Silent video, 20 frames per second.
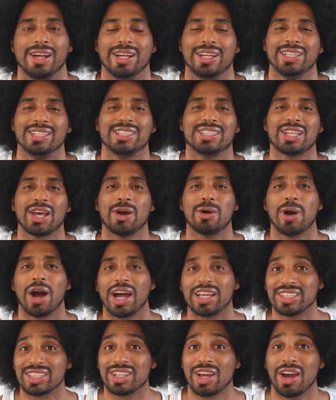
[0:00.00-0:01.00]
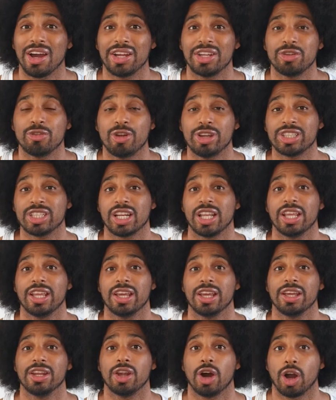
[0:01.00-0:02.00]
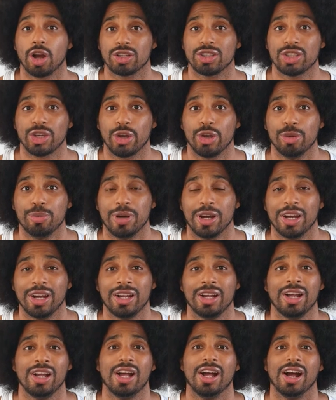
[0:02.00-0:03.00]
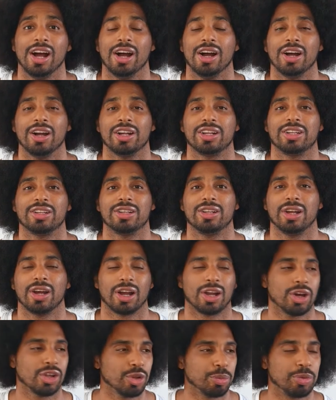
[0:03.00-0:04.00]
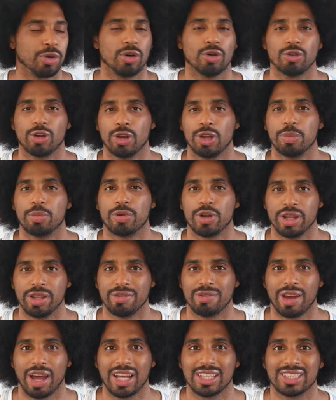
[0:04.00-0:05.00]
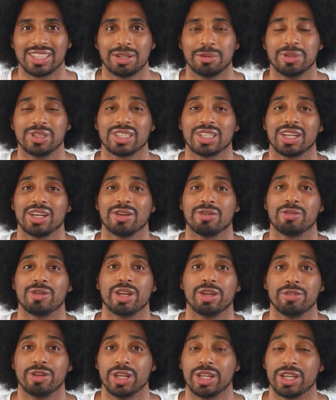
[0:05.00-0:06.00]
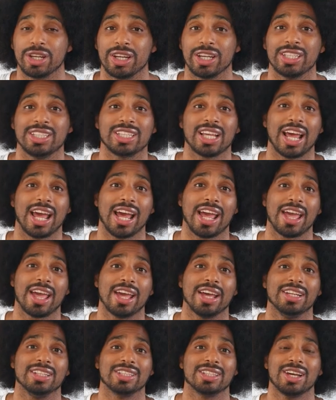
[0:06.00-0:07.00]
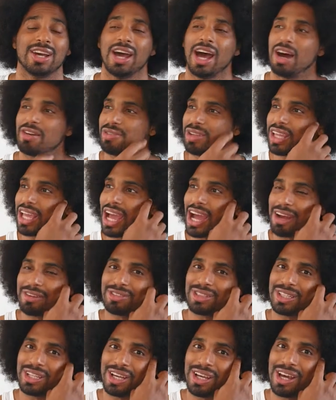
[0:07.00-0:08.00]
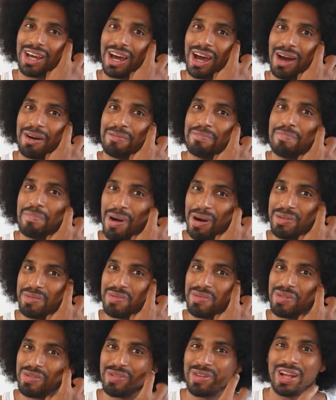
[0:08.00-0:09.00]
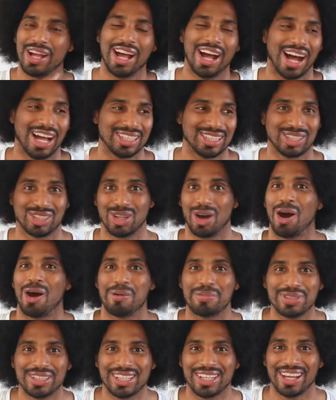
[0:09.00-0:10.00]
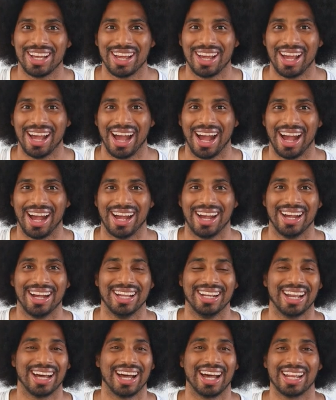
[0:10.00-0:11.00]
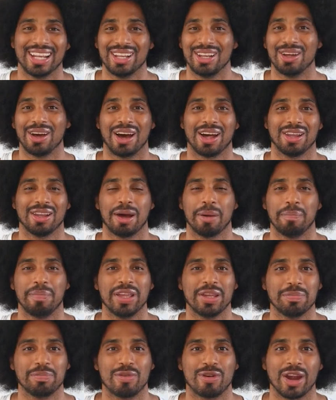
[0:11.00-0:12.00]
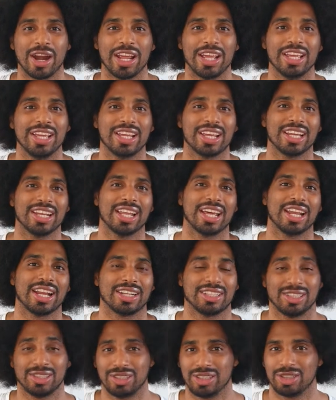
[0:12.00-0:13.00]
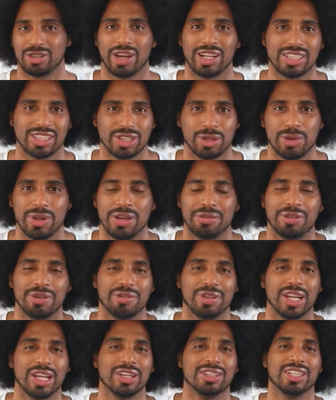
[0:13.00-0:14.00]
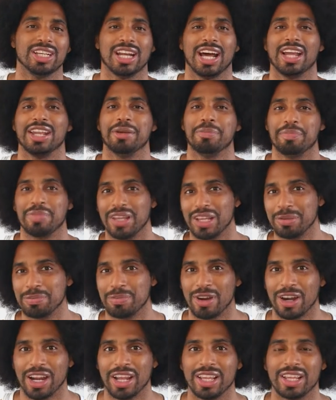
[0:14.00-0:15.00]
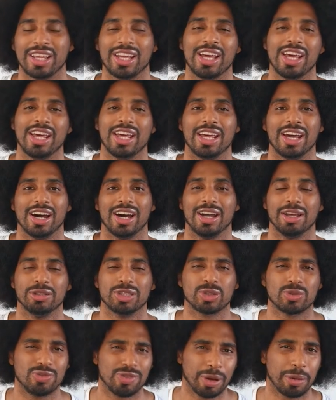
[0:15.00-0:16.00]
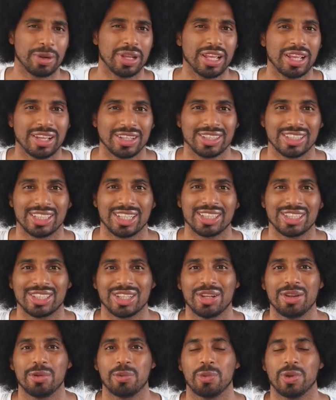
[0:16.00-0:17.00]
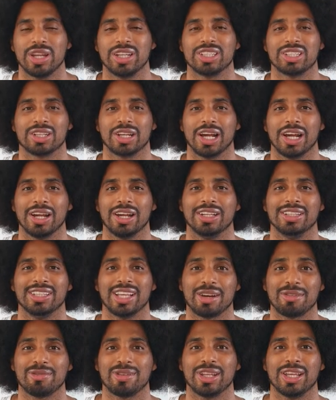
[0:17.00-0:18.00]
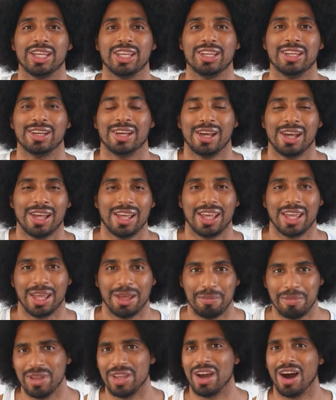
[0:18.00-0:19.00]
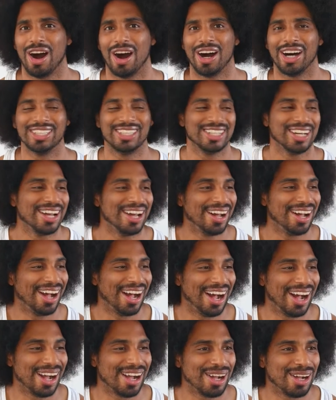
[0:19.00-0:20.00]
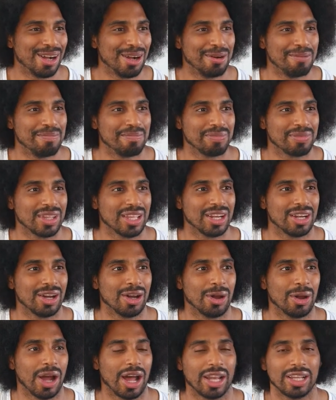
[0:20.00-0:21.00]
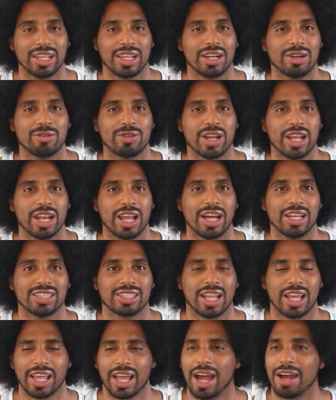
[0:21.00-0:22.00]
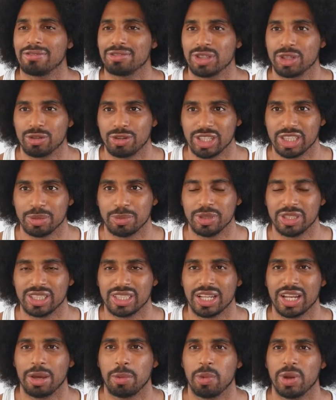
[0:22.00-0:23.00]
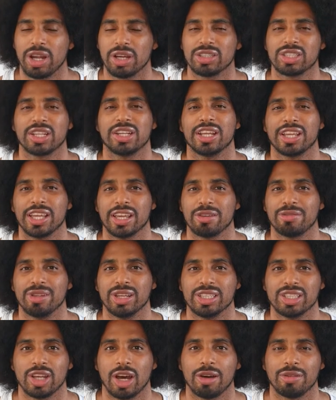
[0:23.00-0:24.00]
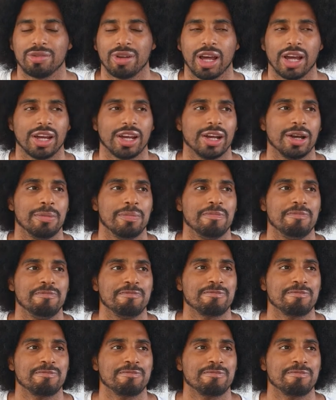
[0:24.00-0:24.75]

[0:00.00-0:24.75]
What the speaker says: So I started originally in October. I got the ball rolling pretty fast. It was really, really good. And I think after a month, I stopped and I had a big break, and then I tried to do another video. Then I had a big break. It was very inconsistent, which definitely hit me hard. And then I realized, like, after Christmas and then when I was going to kick things off, I